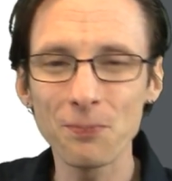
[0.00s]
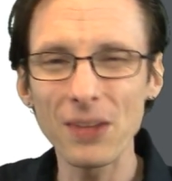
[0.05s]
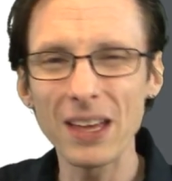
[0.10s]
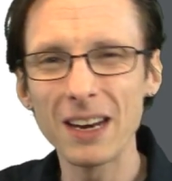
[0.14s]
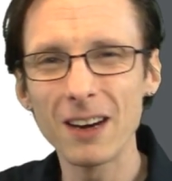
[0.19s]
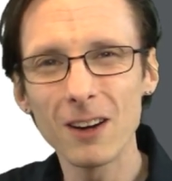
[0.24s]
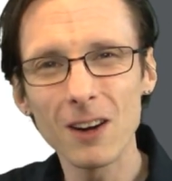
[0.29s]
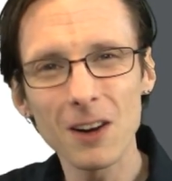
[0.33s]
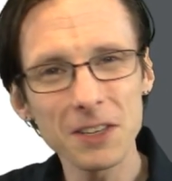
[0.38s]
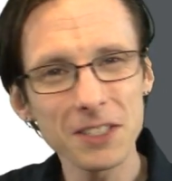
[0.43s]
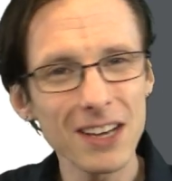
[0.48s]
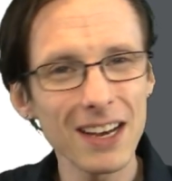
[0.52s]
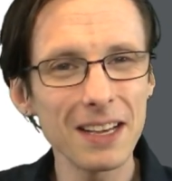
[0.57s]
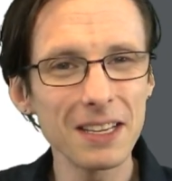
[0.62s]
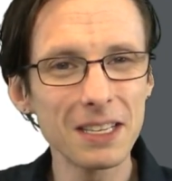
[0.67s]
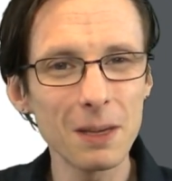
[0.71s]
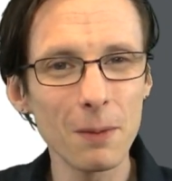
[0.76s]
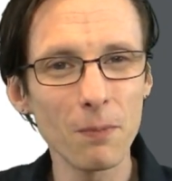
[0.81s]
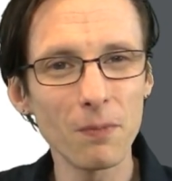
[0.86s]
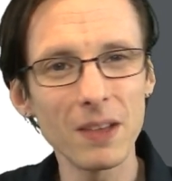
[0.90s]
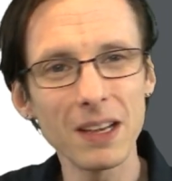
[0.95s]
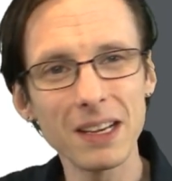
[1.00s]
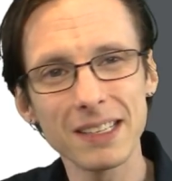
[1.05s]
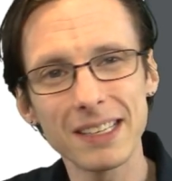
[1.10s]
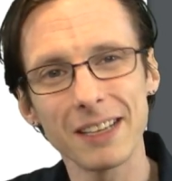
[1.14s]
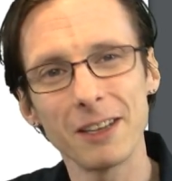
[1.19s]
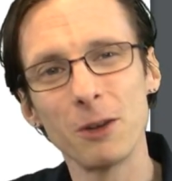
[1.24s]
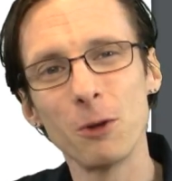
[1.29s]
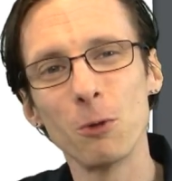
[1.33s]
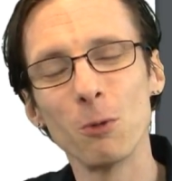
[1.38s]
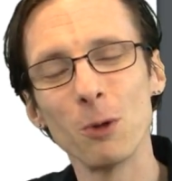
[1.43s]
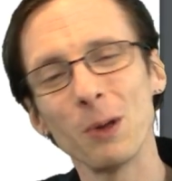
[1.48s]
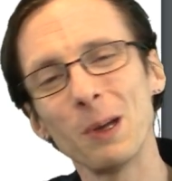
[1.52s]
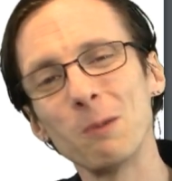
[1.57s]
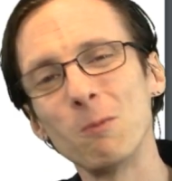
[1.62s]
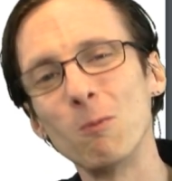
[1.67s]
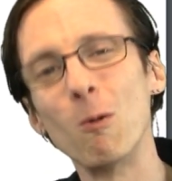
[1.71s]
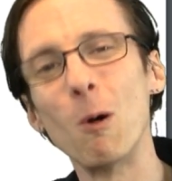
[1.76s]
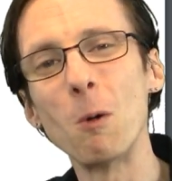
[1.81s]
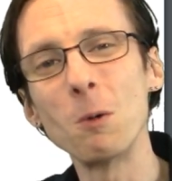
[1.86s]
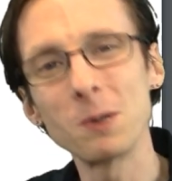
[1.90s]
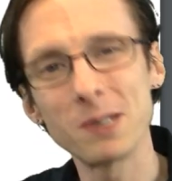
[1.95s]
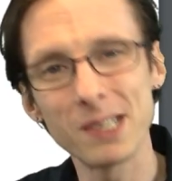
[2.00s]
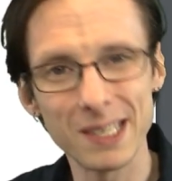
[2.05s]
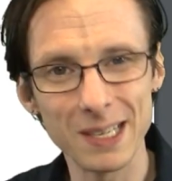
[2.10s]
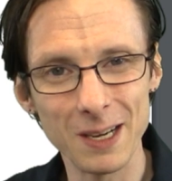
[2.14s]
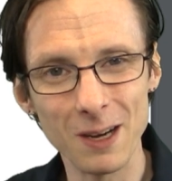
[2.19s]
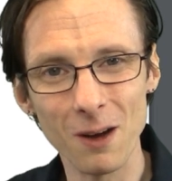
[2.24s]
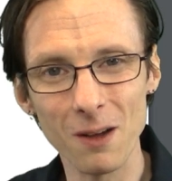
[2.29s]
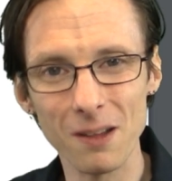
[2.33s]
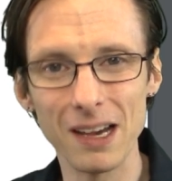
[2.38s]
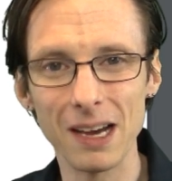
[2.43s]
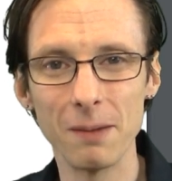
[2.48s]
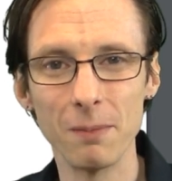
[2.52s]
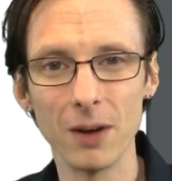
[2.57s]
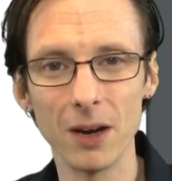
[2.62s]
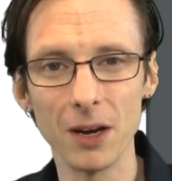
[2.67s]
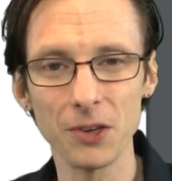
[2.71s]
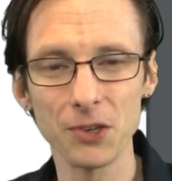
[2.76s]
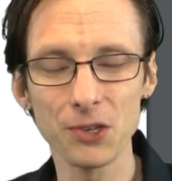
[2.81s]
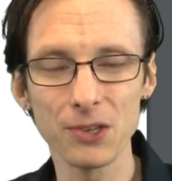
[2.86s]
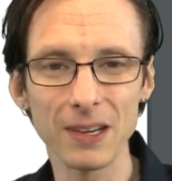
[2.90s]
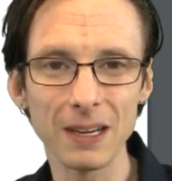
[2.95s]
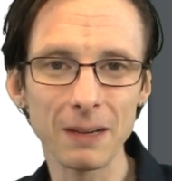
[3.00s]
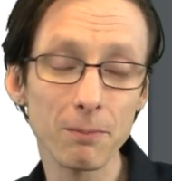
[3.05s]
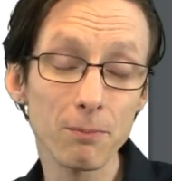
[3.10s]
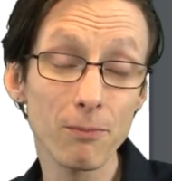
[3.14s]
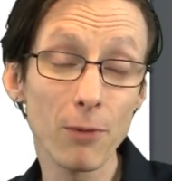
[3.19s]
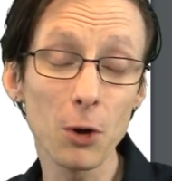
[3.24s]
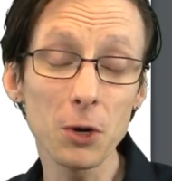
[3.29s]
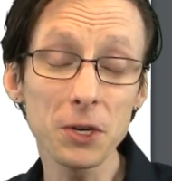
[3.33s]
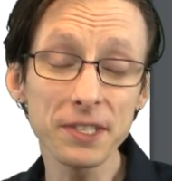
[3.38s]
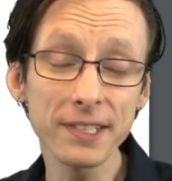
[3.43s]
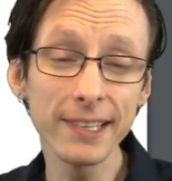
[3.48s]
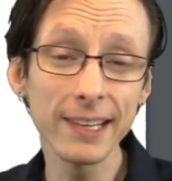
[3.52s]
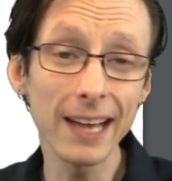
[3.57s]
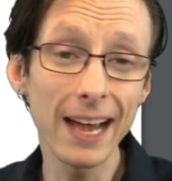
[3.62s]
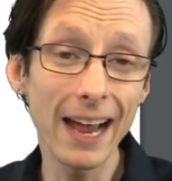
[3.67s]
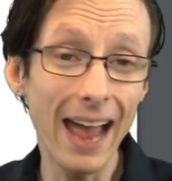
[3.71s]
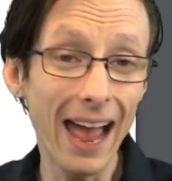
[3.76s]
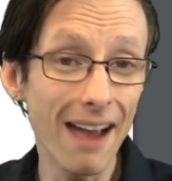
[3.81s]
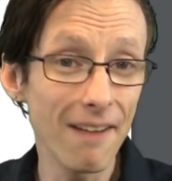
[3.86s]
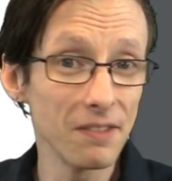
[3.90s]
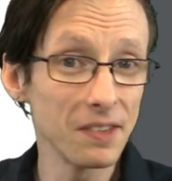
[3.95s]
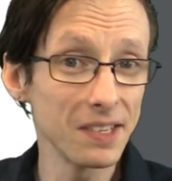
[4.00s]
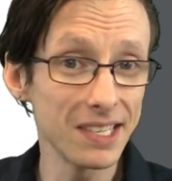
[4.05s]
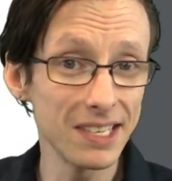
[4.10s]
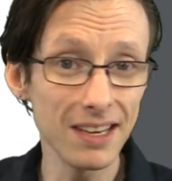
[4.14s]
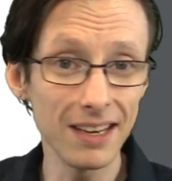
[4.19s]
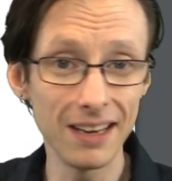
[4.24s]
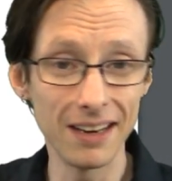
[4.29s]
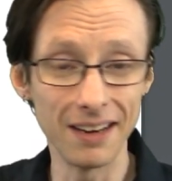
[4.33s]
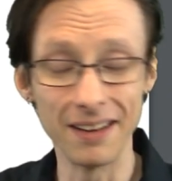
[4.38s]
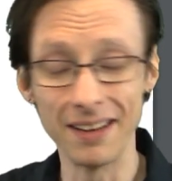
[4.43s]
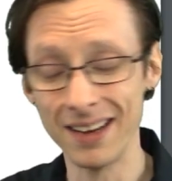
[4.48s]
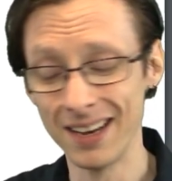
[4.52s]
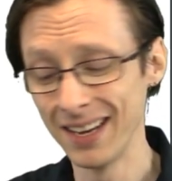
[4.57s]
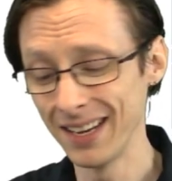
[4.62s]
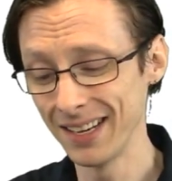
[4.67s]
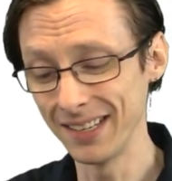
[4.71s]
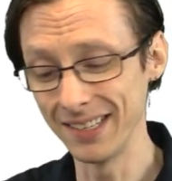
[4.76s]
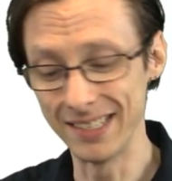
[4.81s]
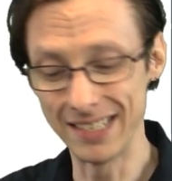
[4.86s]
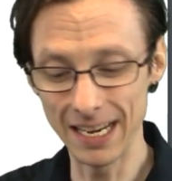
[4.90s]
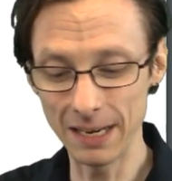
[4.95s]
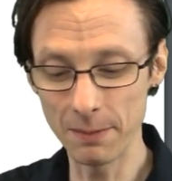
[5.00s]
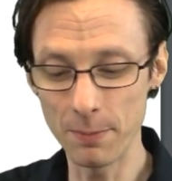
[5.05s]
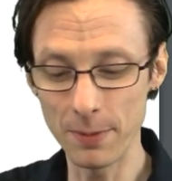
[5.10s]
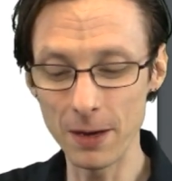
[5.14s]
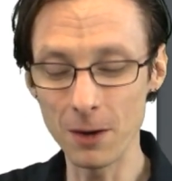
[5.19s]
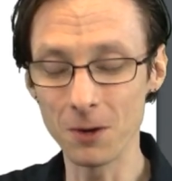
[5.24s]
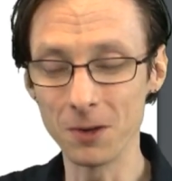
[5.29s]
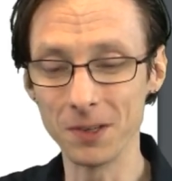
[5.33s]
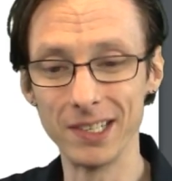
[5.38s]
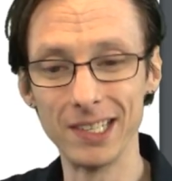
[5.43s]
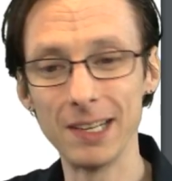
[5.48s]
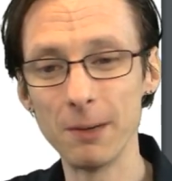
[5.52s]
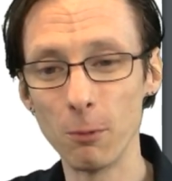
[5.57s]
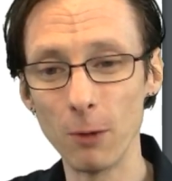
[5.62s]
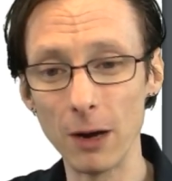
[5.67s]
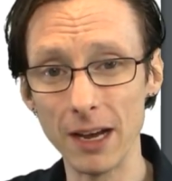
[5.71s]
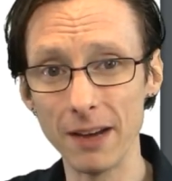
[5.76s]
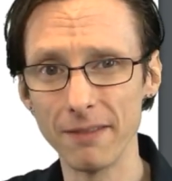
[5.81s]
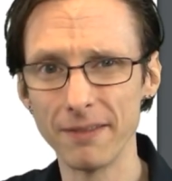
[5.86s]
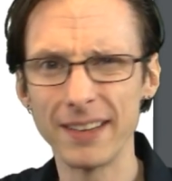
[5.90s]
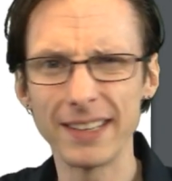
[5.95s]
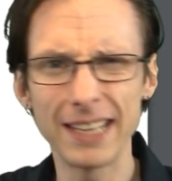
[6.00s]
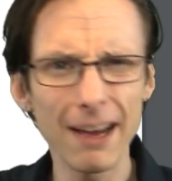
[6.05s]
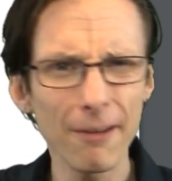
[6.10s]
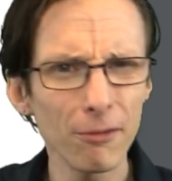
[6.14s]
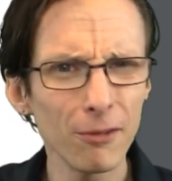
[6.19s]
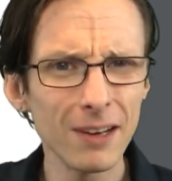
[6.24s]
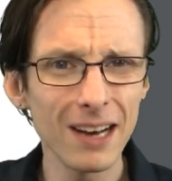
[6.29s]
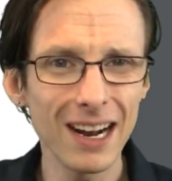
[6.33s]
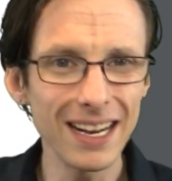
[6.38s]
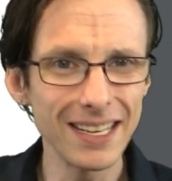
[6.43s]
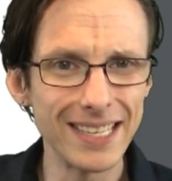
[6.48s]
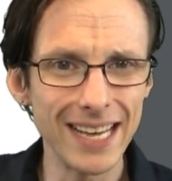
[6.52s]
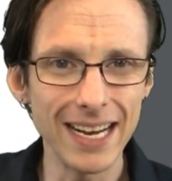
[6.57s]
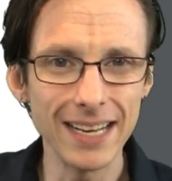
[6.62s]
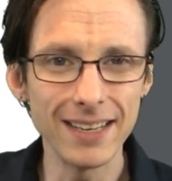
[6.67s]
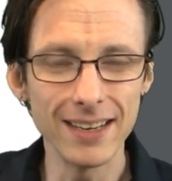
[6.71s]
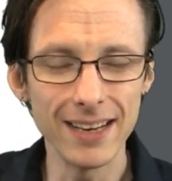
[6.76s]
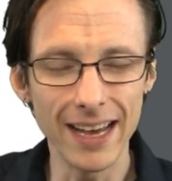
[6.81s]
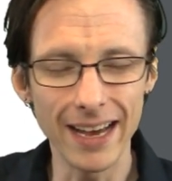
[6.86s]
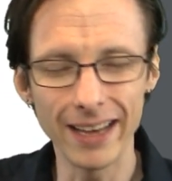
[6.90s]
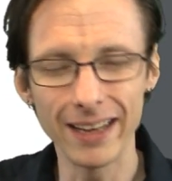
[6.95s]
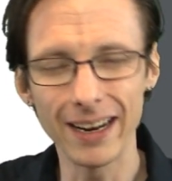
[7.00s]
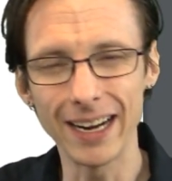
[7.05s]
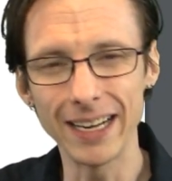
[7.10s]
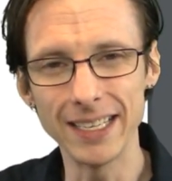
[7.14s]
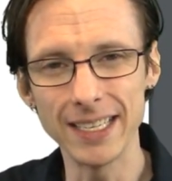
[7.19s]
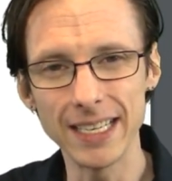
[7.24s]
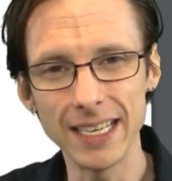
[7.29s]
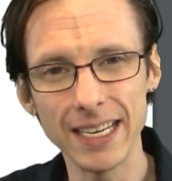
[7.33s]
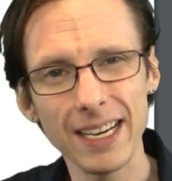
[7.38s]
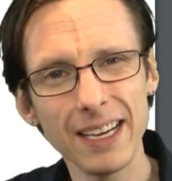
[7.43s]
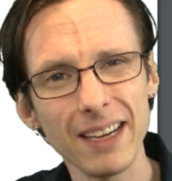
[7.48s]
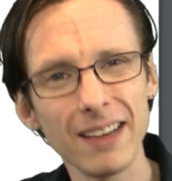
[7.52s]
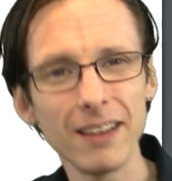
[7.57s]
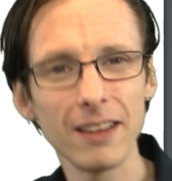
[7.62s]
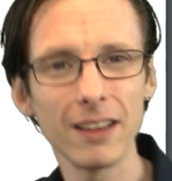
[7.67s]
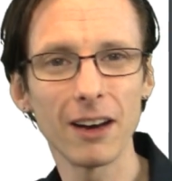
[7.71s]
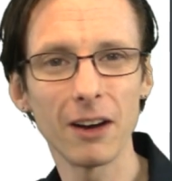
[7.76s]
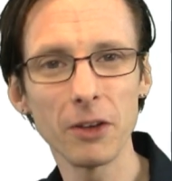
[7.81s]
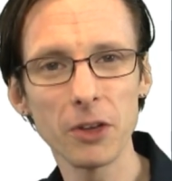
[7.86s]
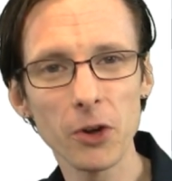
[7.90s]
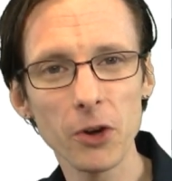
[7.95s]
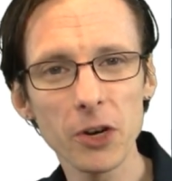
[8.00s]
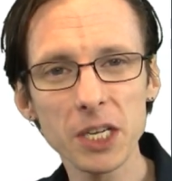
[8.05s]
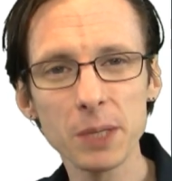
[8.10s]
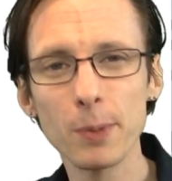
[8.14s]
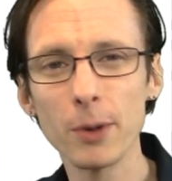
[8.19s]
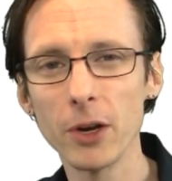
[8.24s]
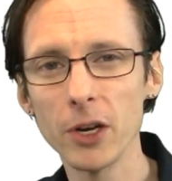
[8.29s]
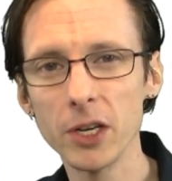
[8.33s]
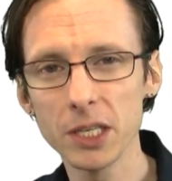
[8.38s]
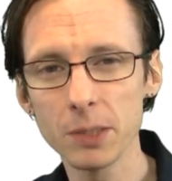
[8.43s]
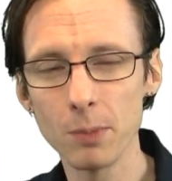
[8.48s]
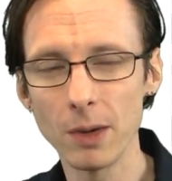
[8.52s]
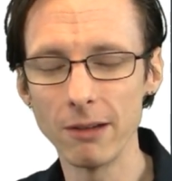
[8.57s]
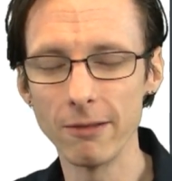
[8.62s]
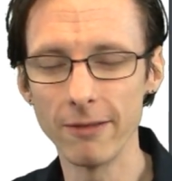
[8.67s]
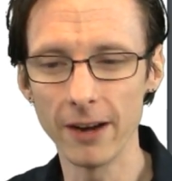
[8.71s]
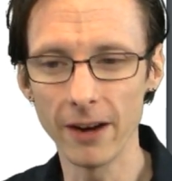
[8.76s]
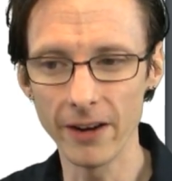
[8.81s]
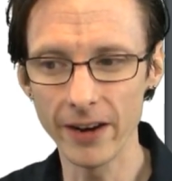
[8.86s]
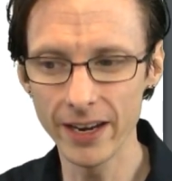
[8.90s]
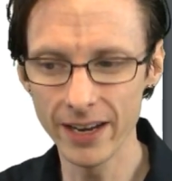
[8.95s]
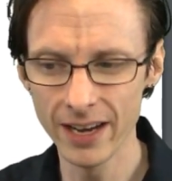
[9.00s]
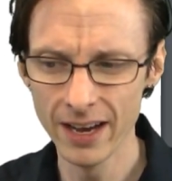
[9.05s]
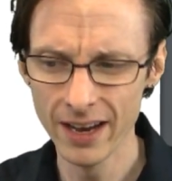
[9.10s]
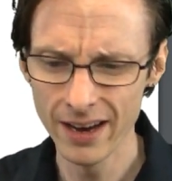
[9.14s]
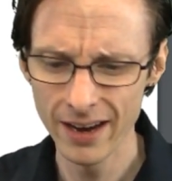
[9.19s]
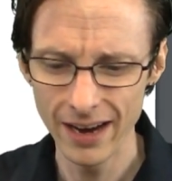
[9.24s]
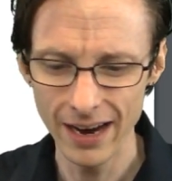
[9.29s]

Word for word: And it also has some things that you really won't see all that much. Like personally, I haven't seen Zigbee or Z-Wave, definitely not day to day in IT. You know, your experience may vary.